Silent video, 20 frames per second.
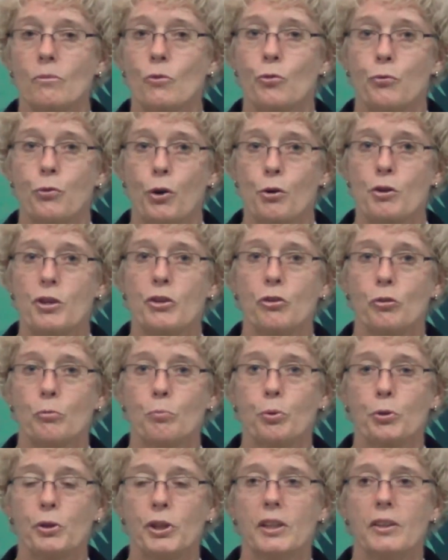Forest
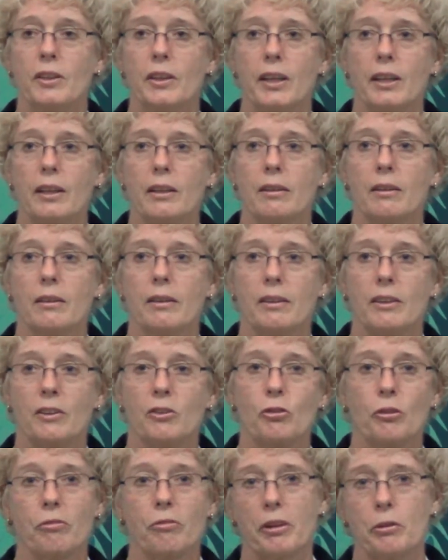breeding,
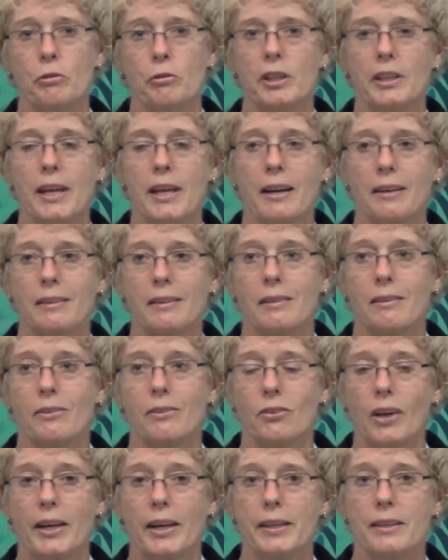it's a very young
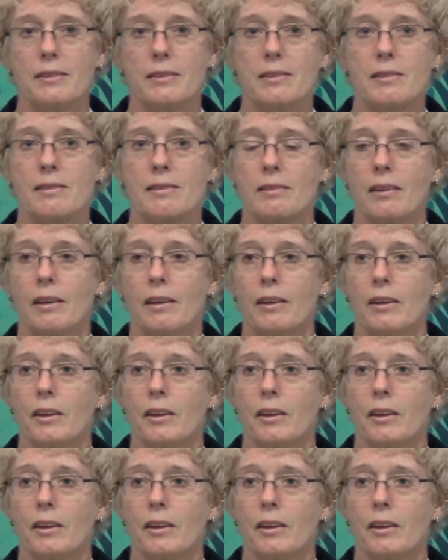science.